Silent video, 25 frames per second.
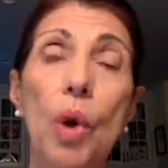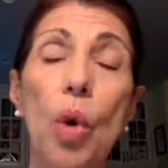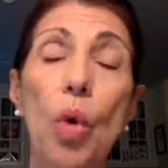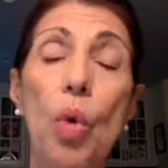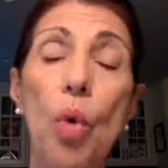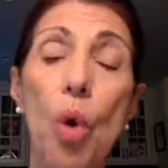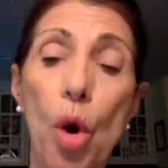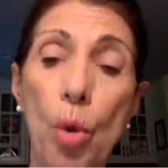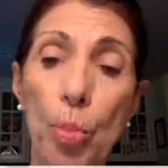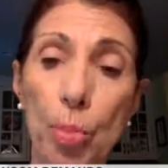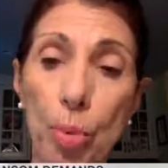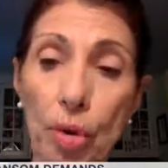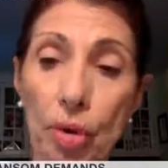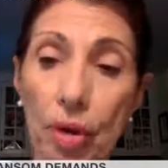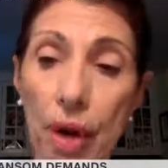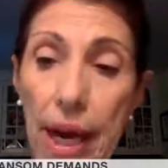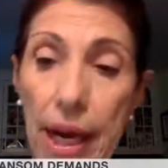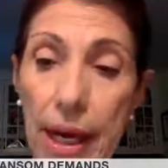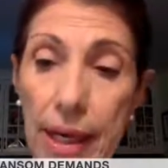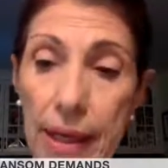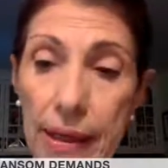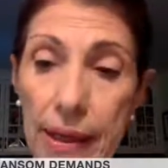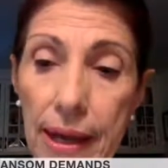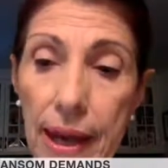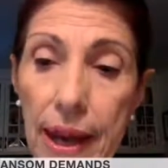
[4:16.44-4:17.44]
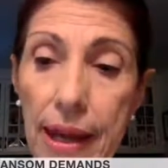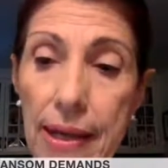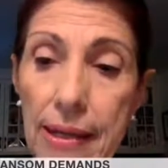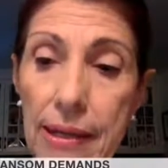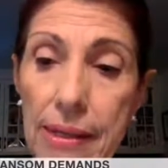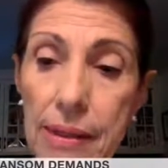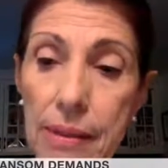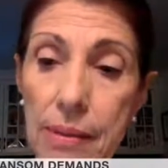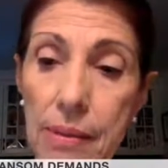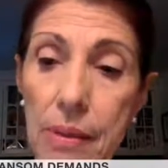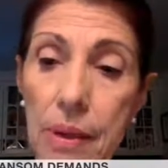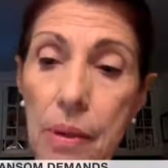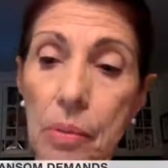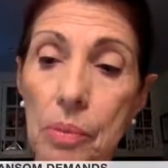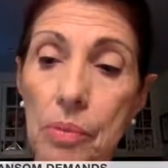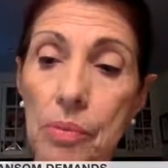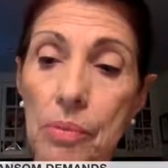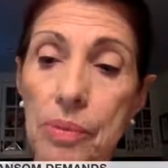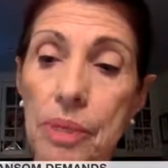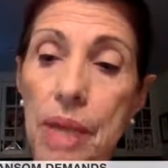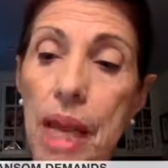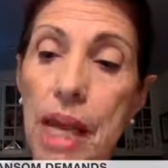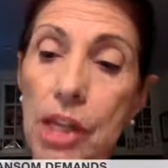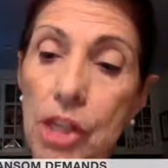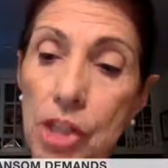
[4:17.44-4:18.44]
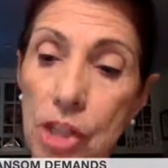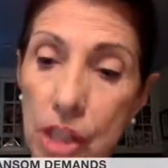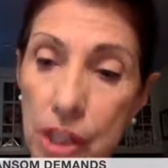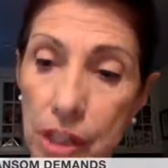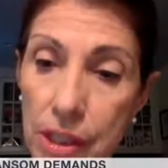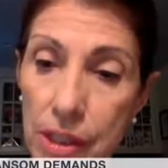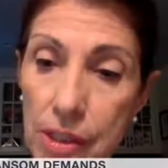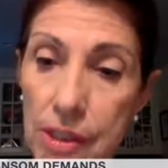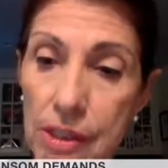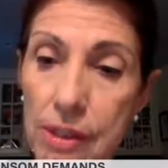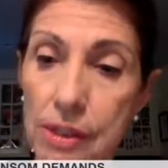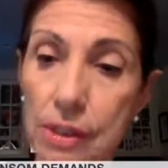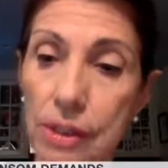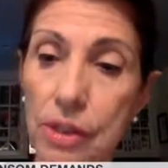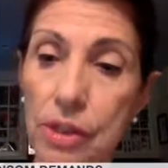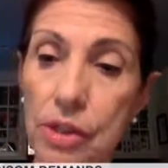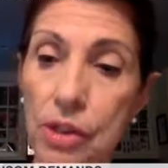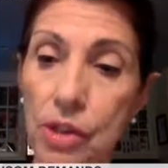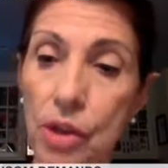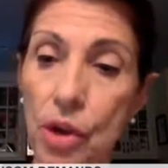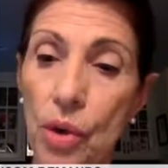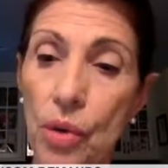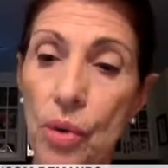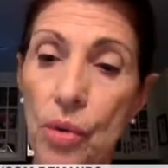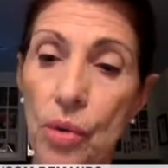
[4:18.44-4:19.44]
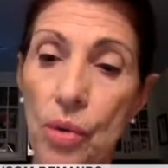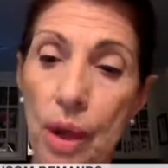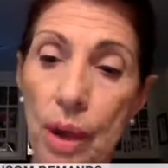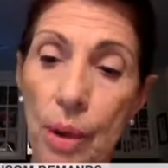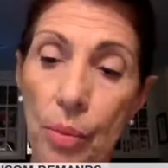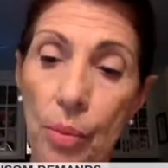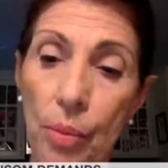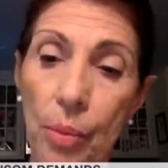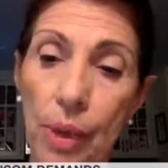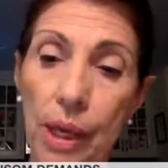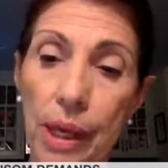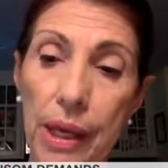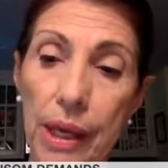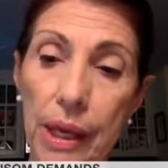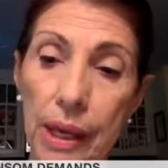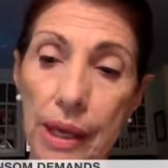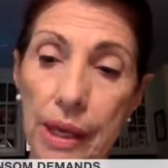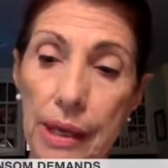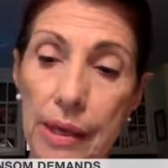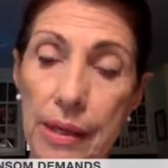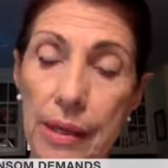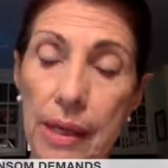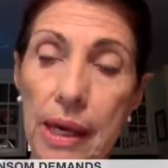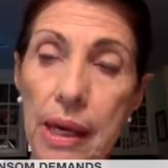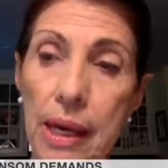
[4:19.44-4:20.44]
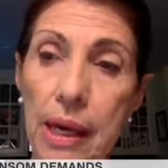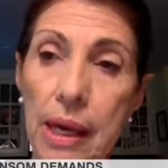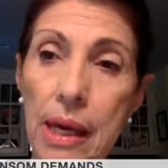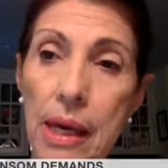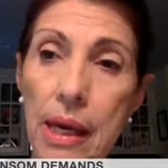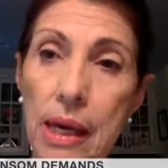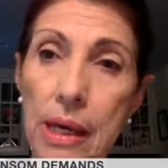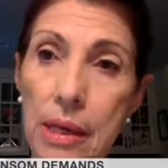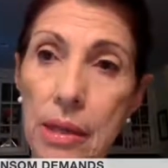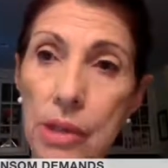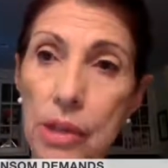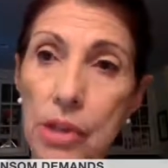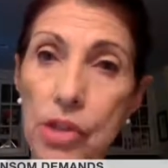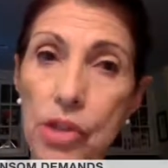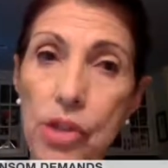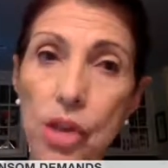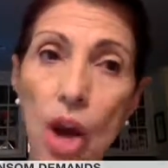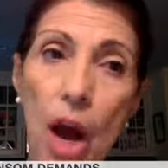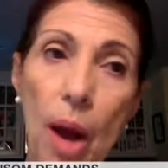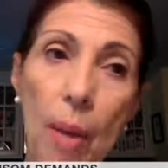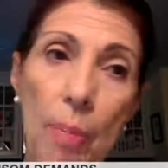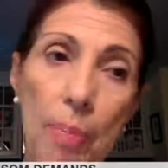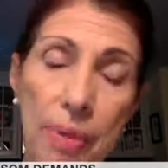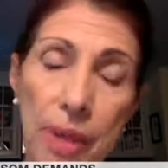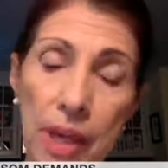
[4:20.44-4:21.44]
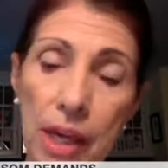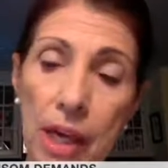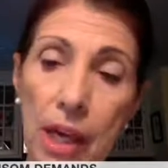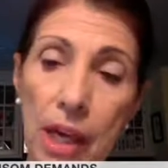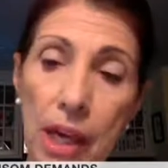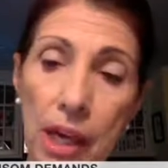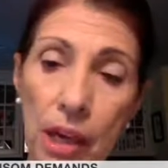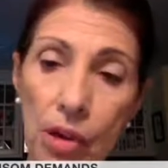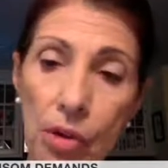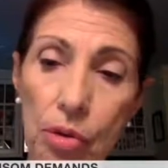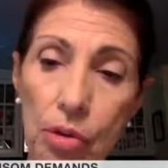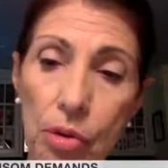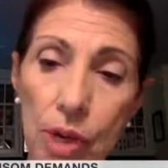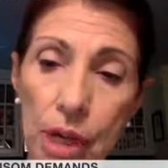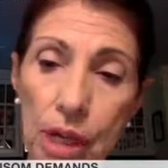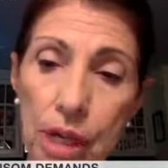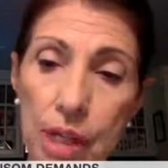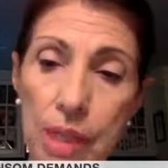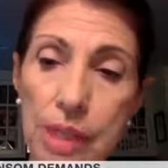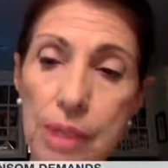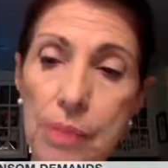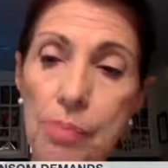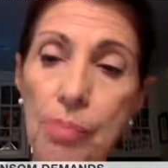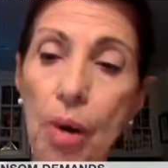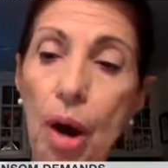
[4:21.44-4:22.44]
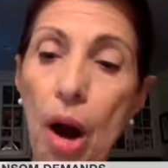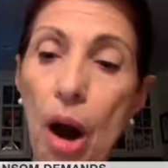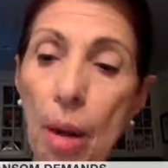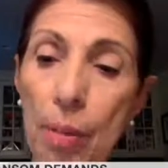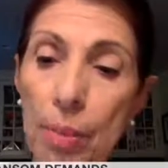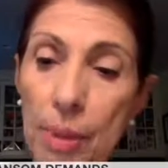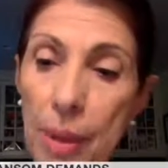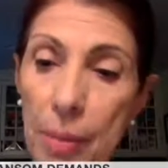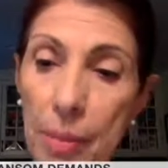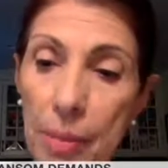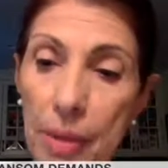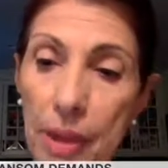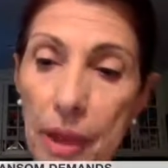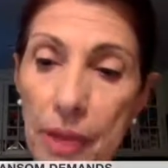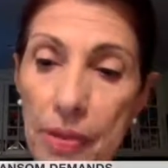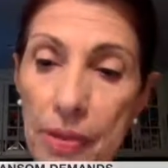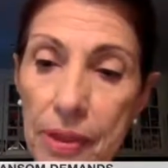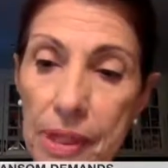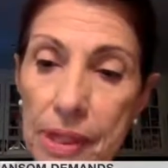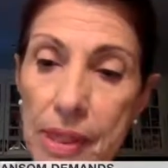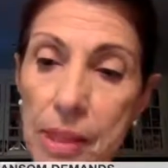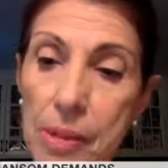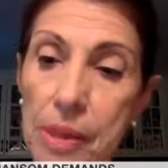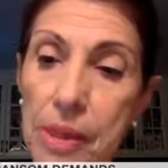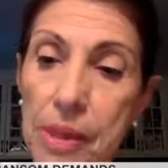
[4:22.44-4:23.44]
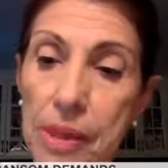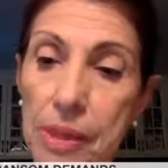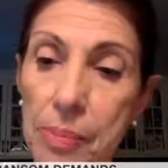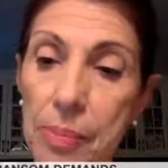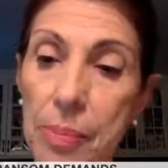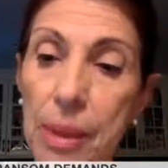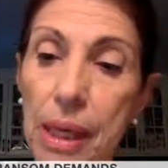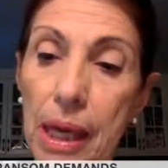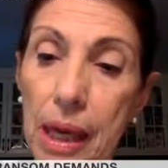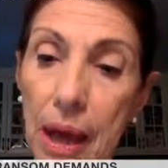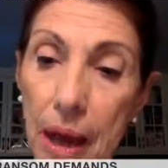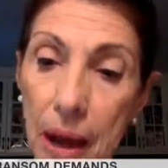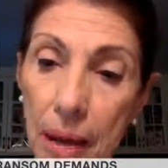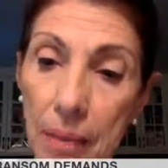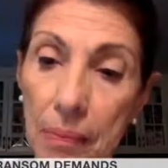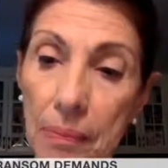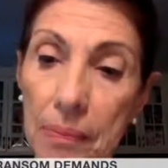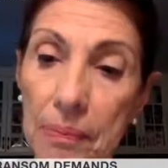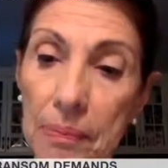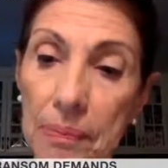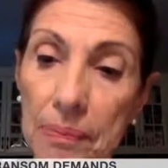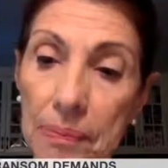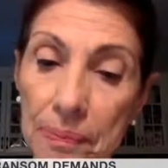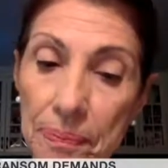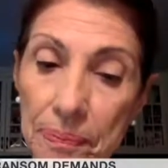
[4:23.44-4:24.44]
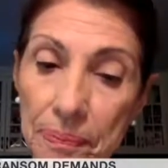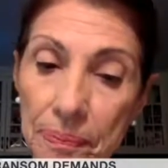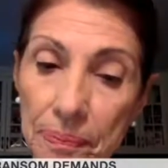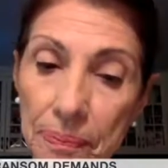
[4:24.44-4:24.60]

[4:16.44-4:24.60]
cooperate as nations so that we can stop the increased problem that this has become.